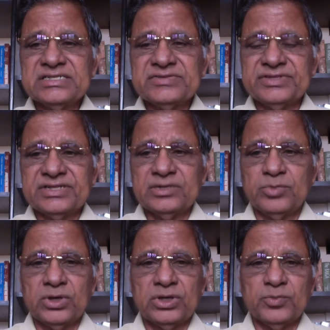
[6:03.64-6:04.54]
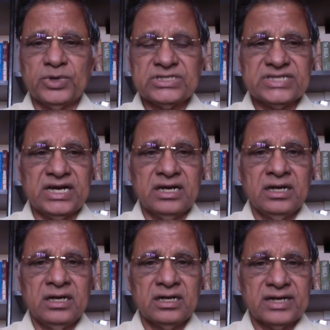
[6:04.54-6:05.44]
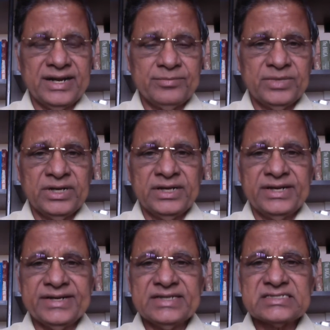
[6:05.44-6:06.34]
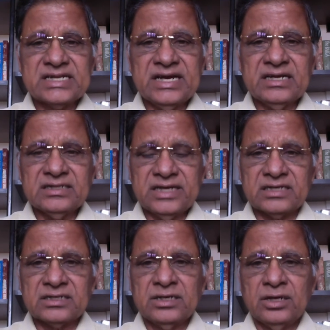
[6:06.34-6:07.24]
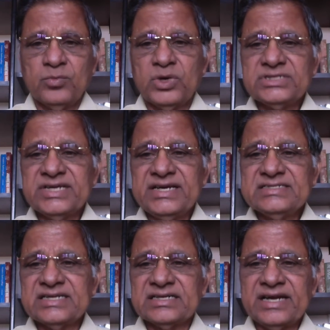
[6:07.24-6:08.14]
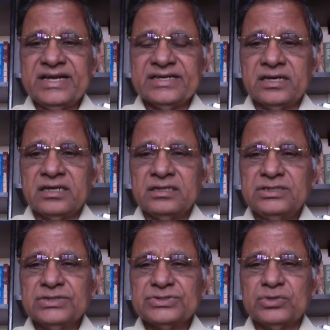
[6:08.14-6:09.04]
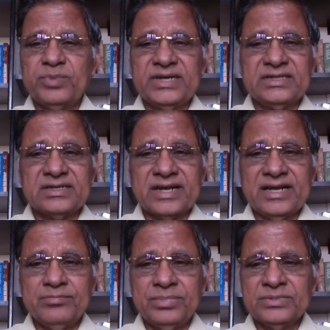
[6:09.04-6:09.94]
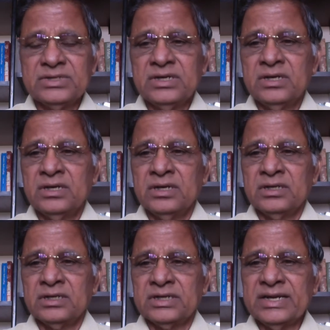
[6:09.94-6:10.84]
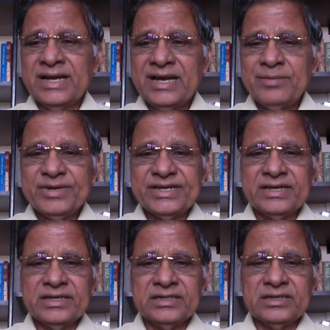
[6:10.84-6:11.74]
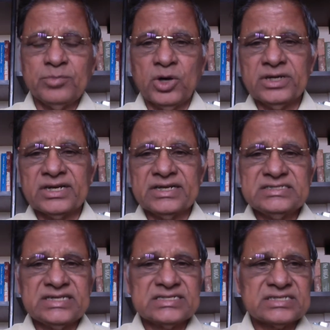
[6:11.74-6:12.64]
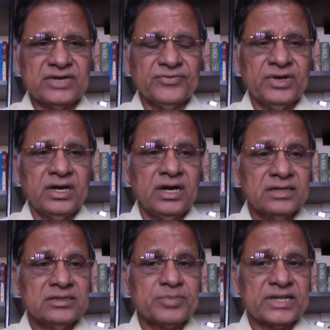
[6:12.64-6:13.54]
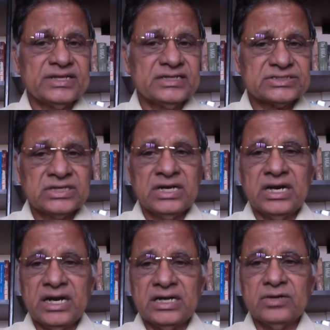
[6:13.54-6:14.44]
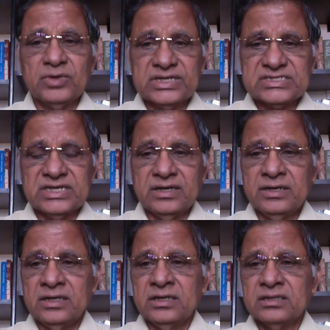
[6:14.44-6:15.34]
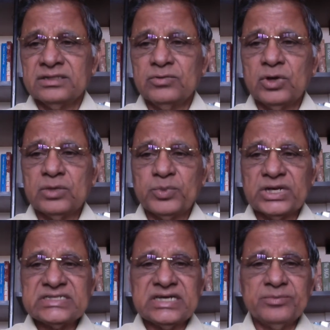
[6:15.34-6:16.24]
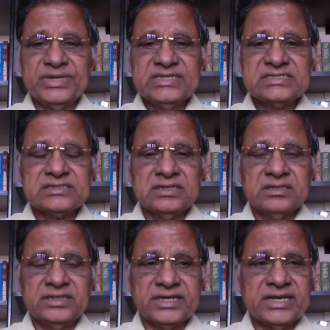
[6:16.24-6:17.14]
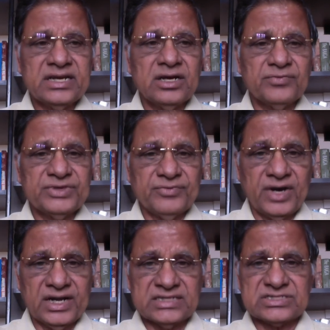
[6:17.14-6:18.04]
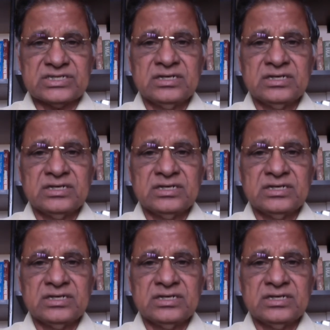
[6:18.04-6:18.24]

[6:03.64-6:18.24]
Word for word: with the Bondo Porja tribe, it is learned that Porja is a title used by the tribe inhabiting in the border regions of Andhra Pradesh and Orissa. The word Porja means the king of the forest.